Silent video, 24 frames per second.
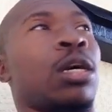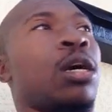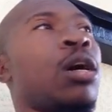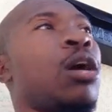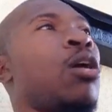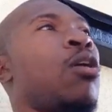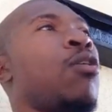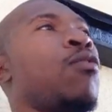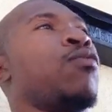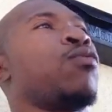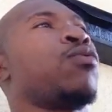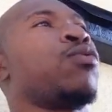
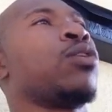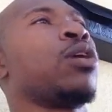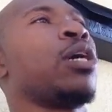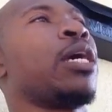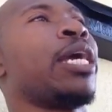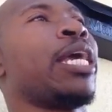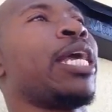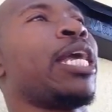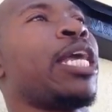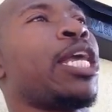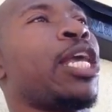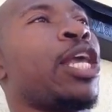of
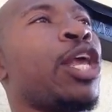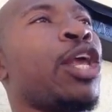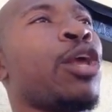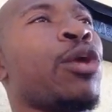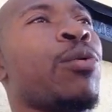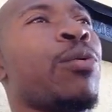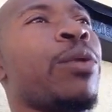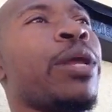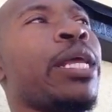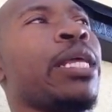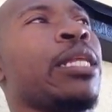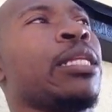
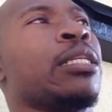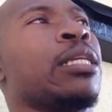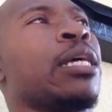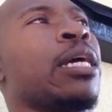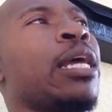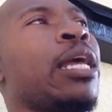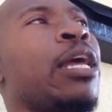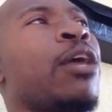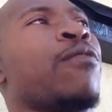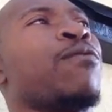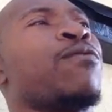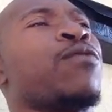hearing
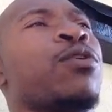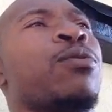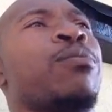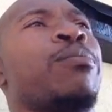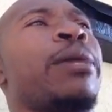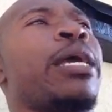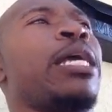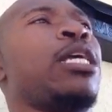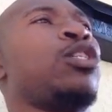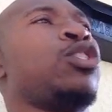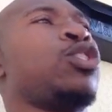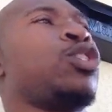the
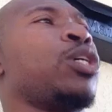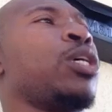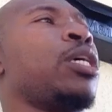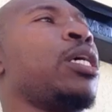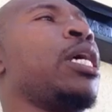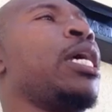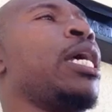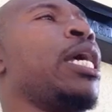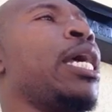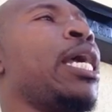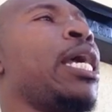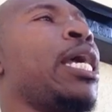information,
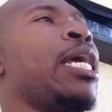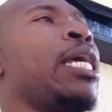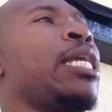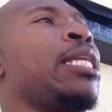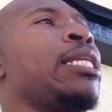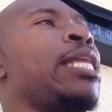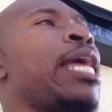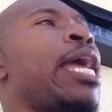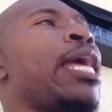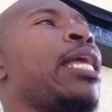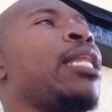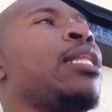
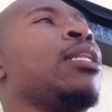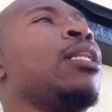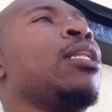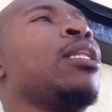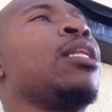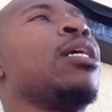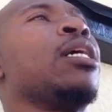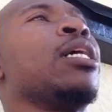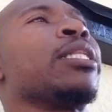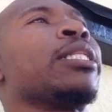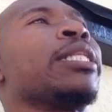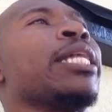and they
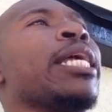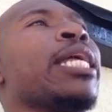looked